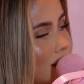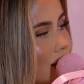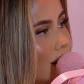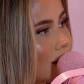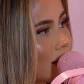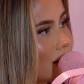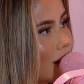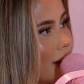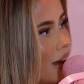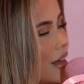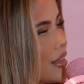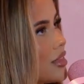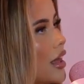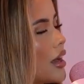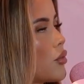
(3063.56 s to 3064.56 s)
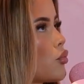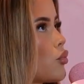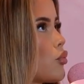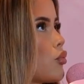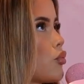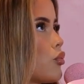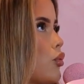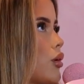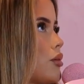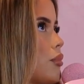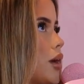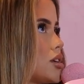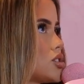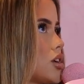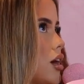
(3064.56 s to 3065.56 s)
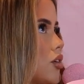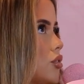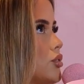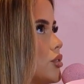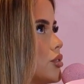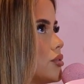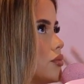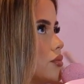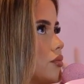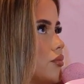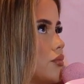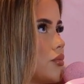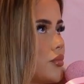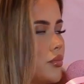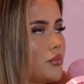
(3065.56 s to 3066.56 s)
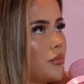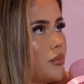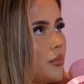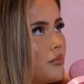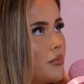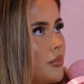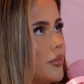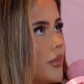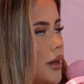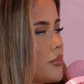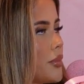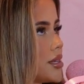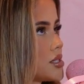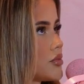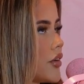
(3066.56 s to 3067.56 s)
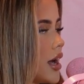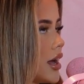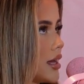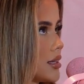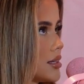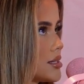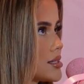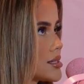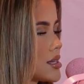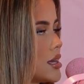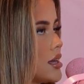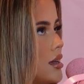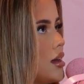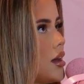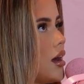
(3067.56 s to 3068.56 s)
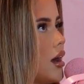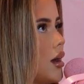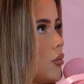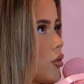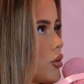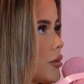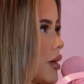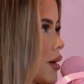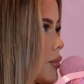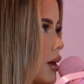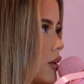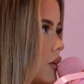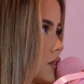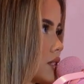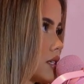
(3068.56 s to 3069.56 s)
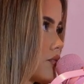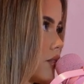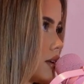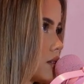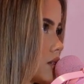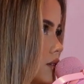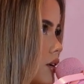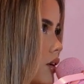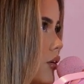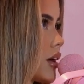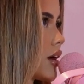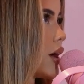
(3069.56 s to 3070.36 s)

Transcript: Exactly, yeah. And like one of my childhood like best friends, one of like my closest friends growing